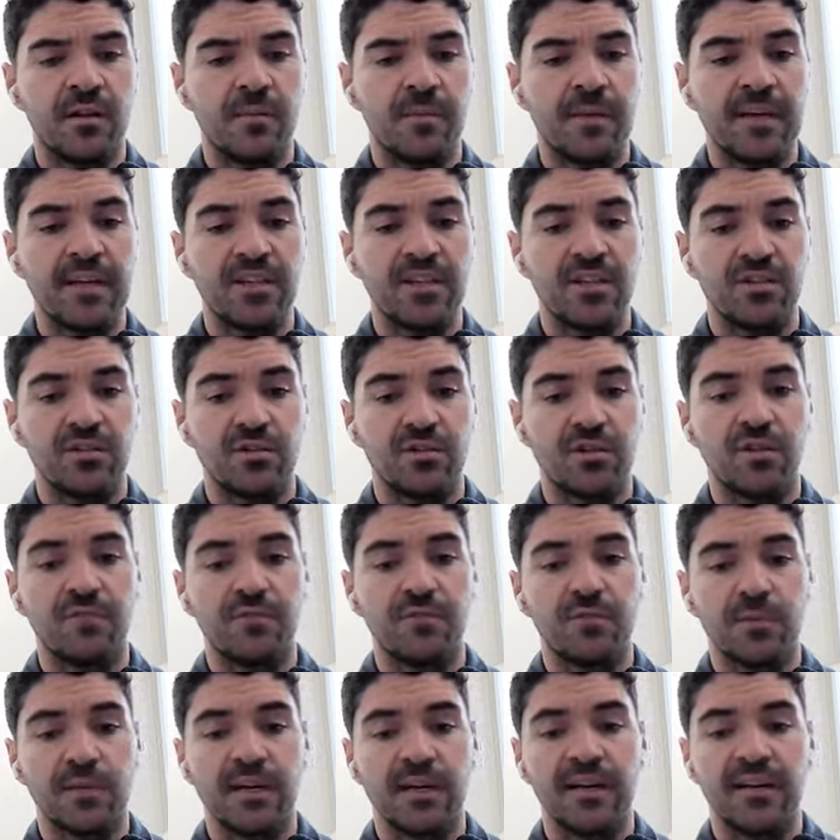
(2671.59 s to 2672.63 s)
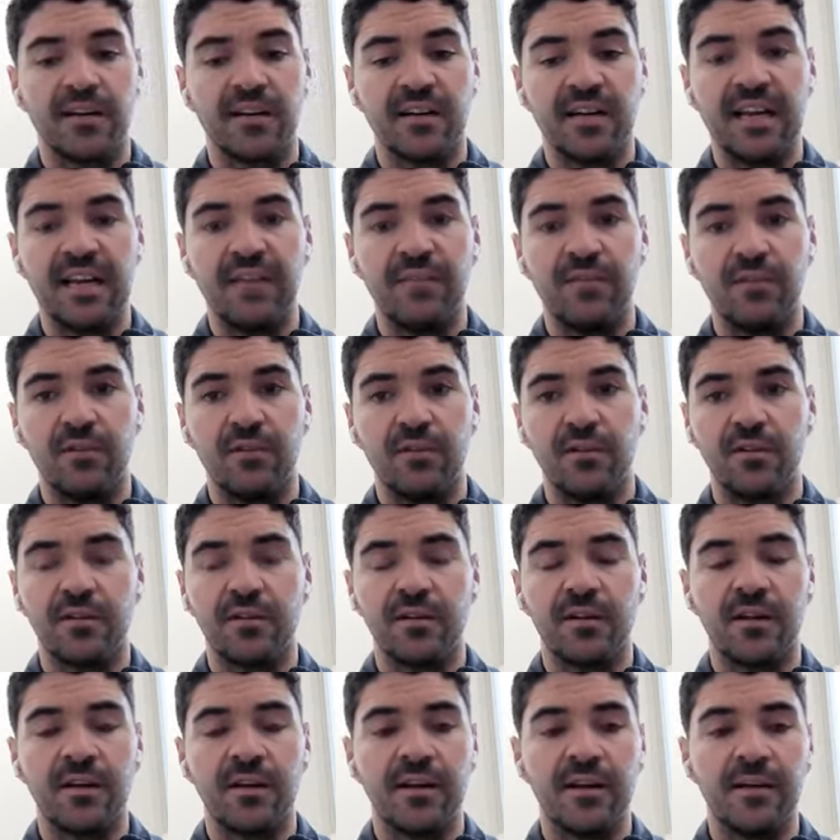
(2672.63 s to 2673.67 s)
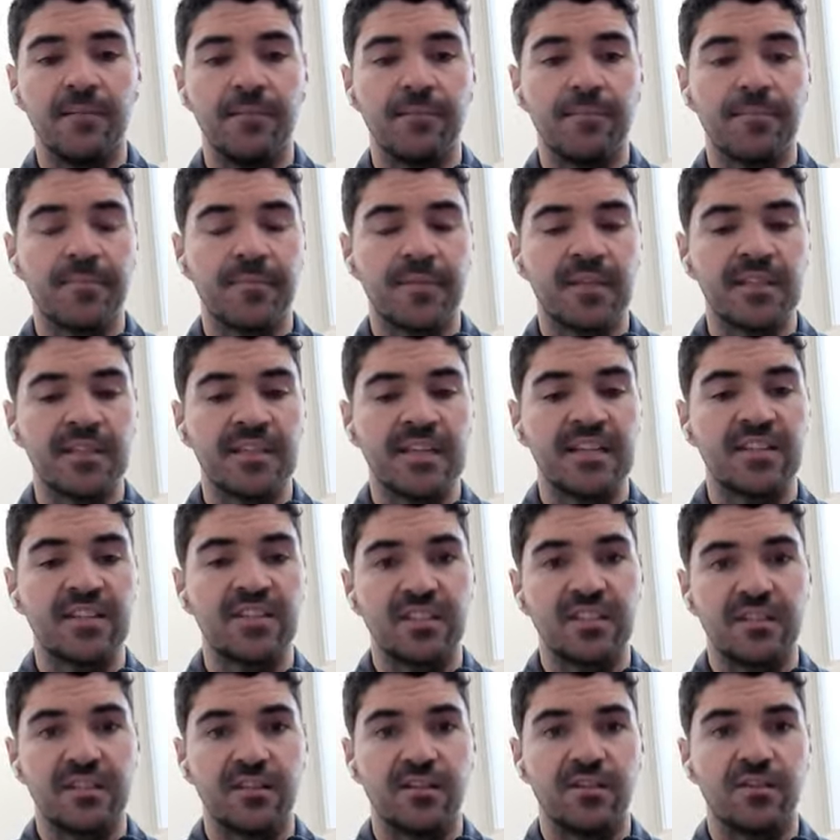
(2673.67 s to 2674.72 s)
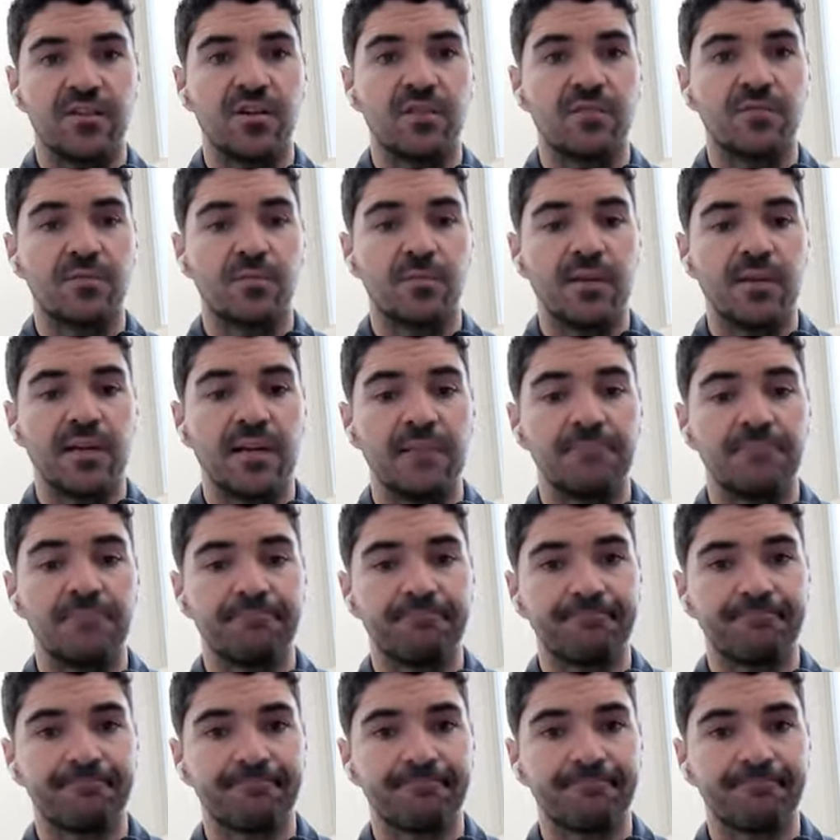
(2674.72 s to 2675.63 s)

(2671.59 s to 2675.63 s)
at a pace you're comfortable at and a level and um, intensity that you're comfortable at.